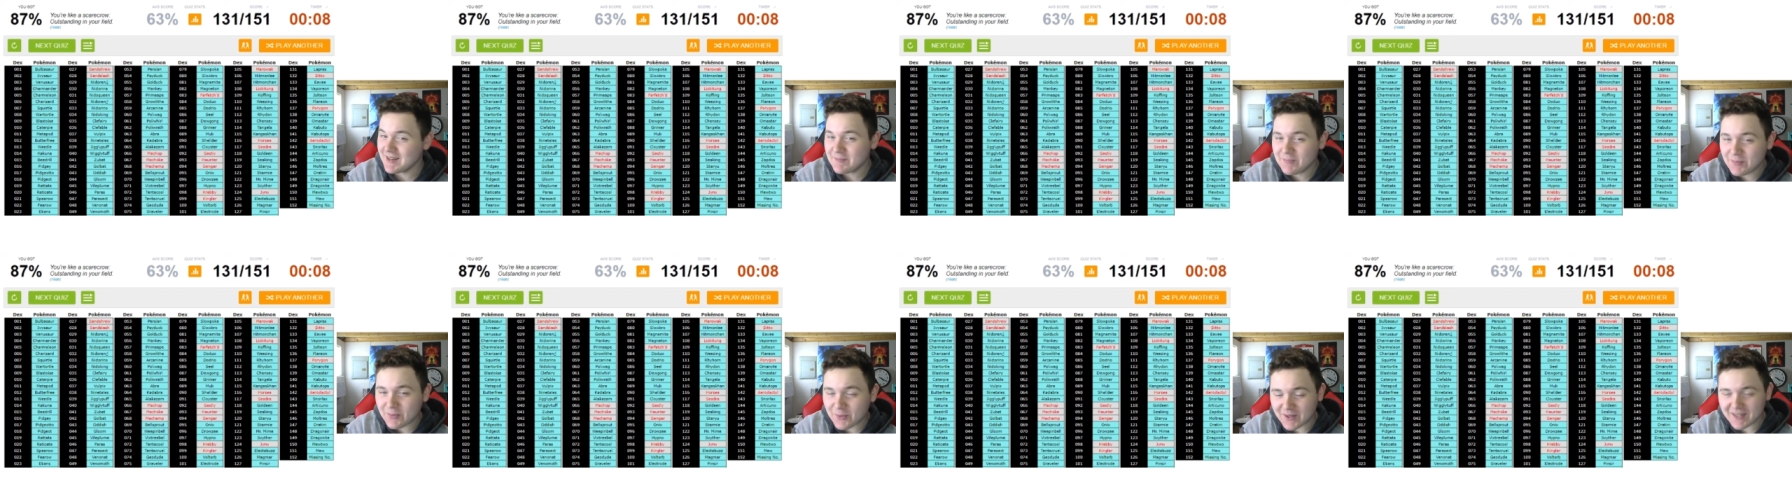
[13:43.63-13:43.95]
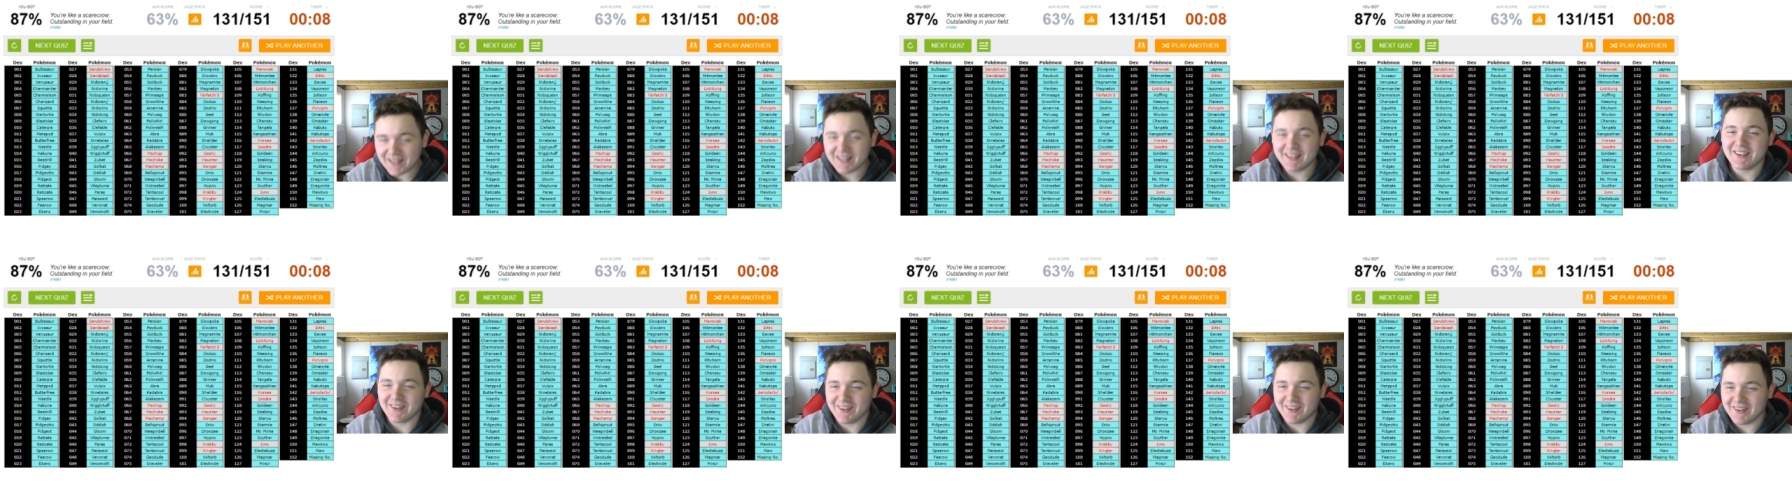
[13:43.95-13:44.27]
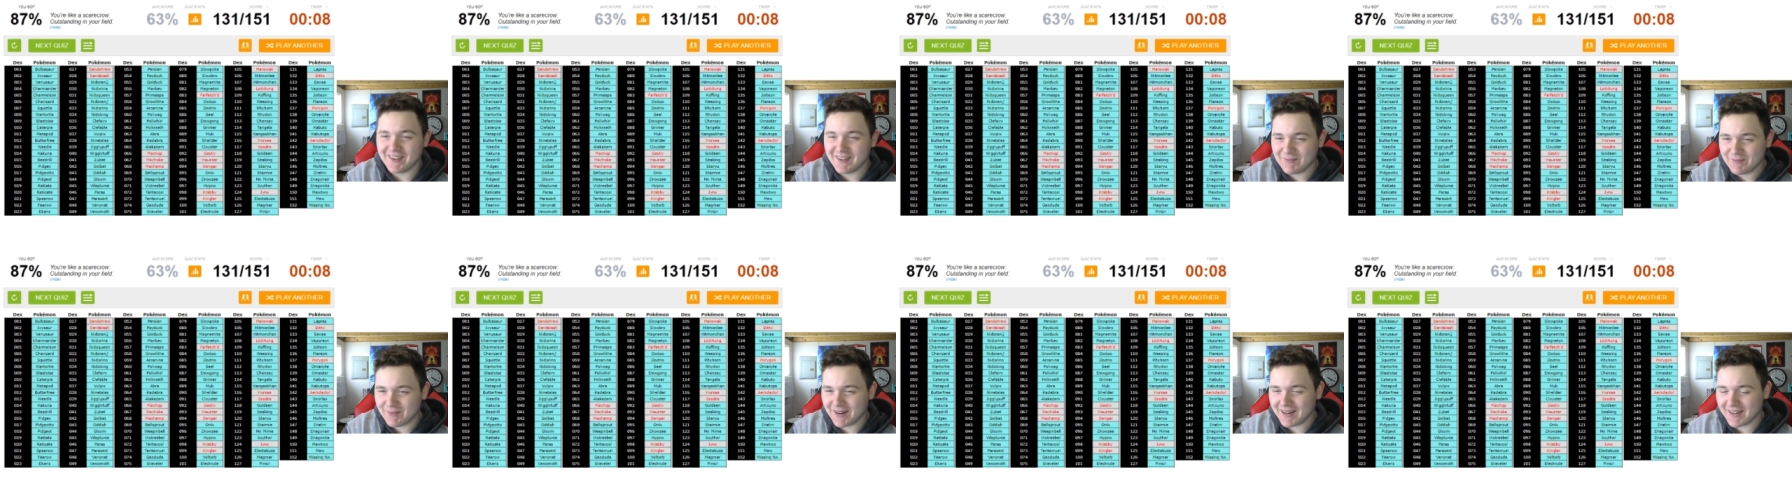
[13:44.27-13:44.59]
pretty
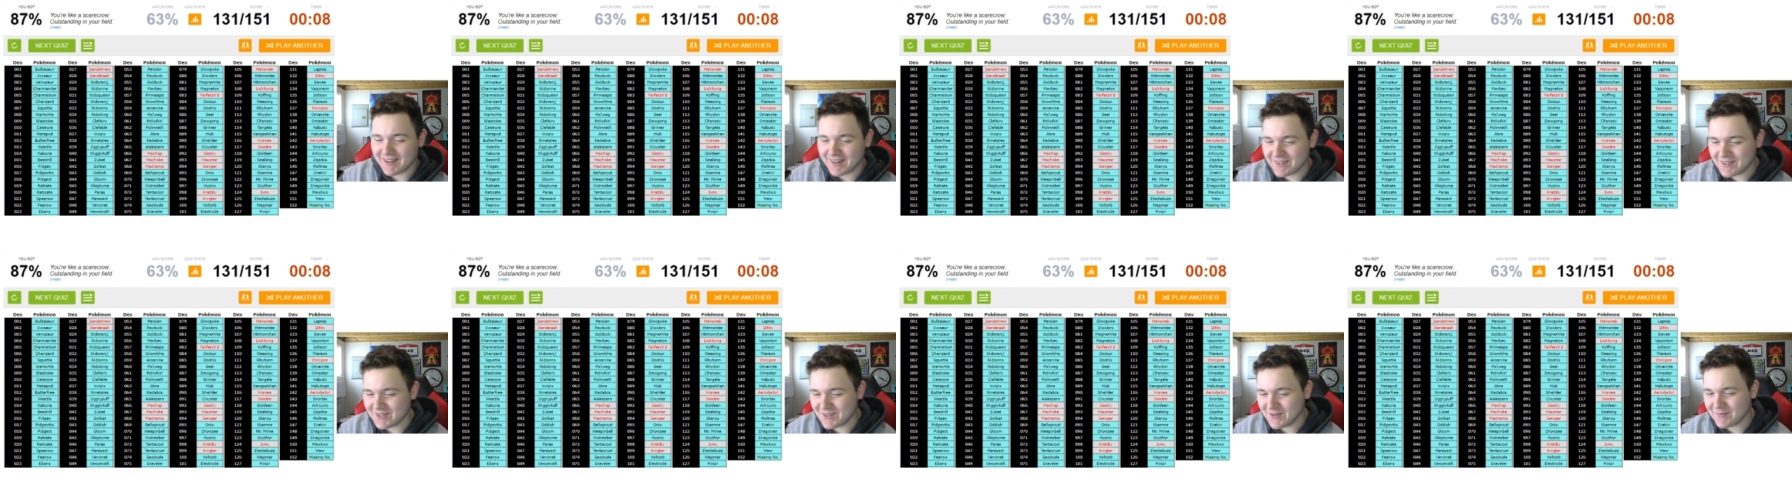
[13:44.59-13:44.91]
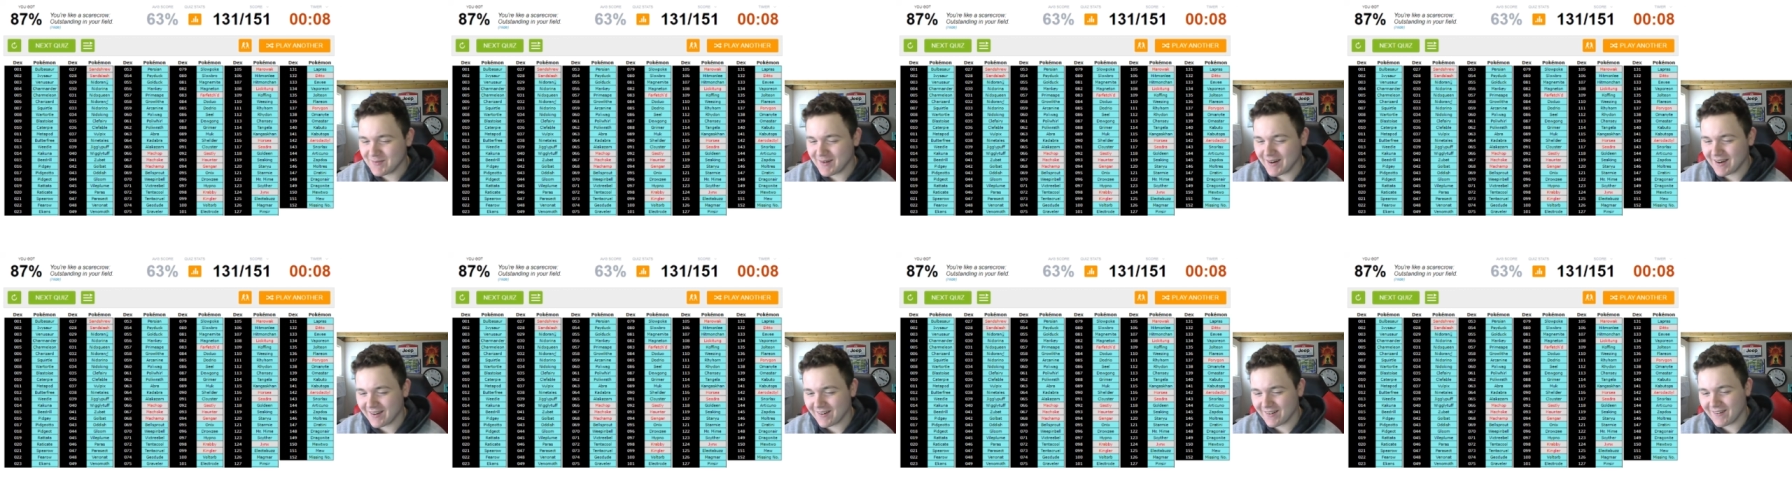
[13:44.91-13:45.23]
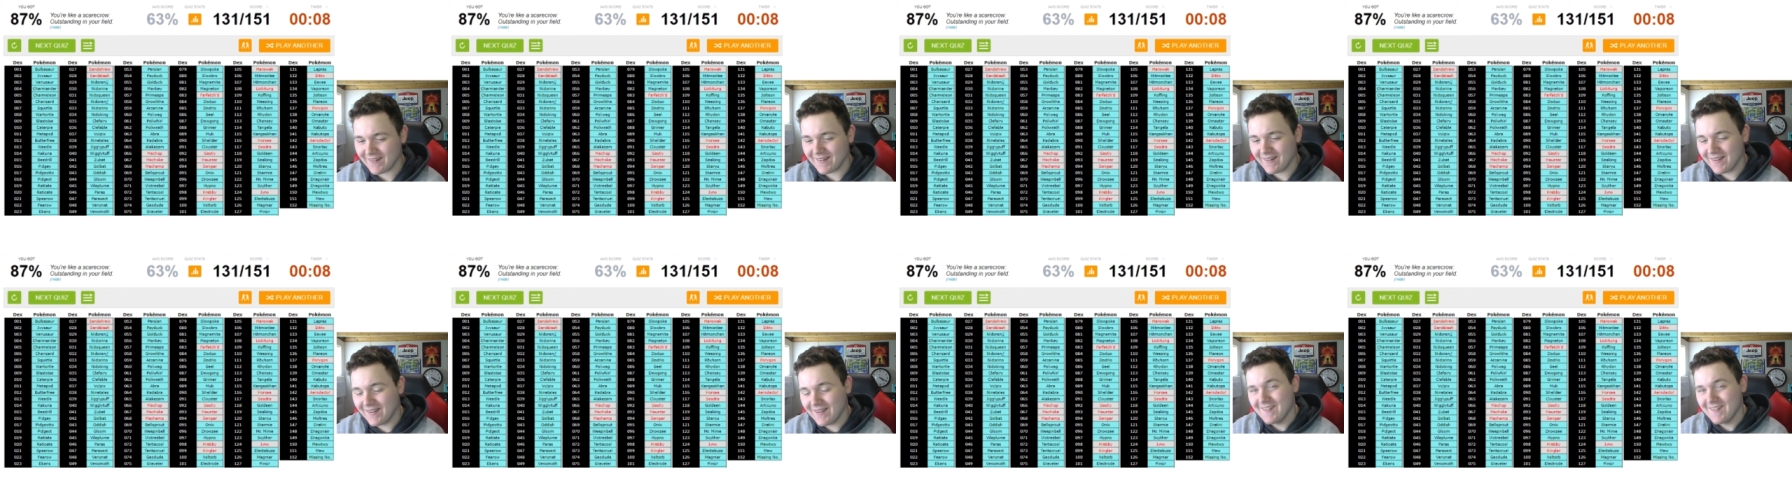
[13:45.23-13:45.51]
good, but I could do better.